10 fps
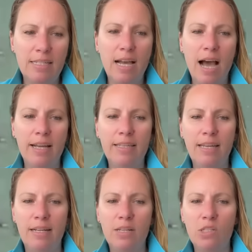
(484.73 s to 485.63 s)
Karin
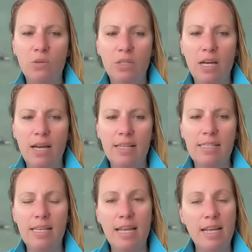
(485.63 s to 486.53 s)
Keller-Sutter
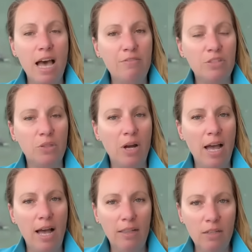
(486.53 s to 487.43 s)
said after a
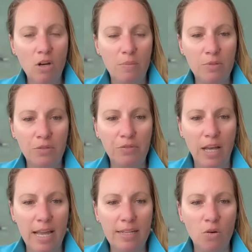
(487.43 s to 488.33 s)
helicopter
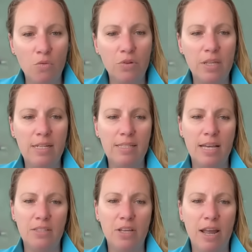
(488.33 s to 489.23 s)
flight over the
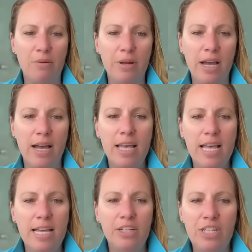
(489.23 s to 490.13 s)
disaster area,
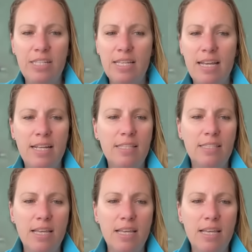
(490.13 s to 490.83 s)
she said it's